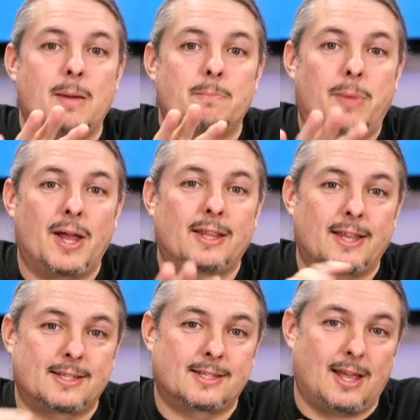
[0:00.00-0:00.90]
but
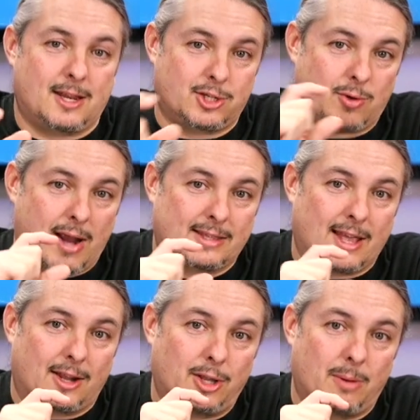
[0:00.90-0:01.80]
let's extract
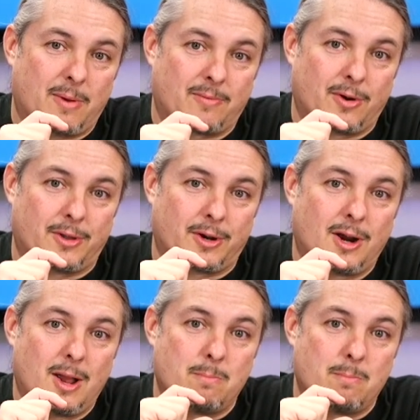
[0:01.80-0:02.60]
that a little bit further.